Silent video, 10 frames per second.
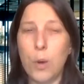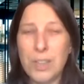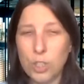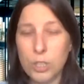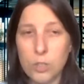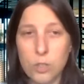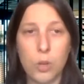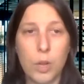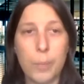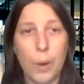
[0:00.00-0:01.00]
any
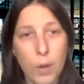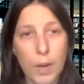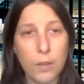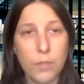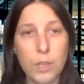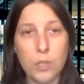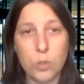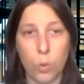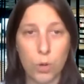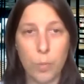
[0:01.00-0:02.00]
questions about any of these,
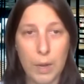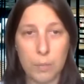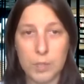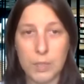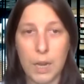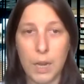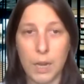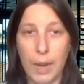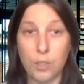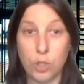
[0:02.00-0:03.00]
or you make a mistake
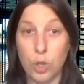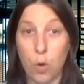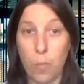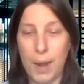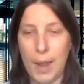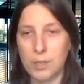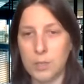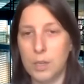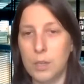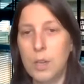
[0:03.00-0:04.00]
and answer no by
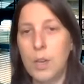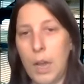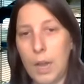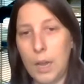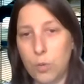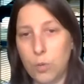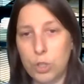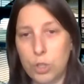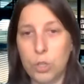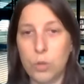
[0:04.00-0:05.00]
accident, you
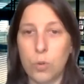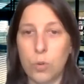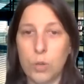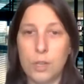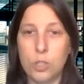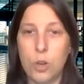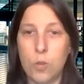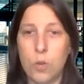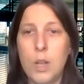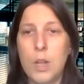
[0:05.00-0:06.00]
should or let us
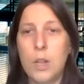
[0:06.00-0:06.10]
know.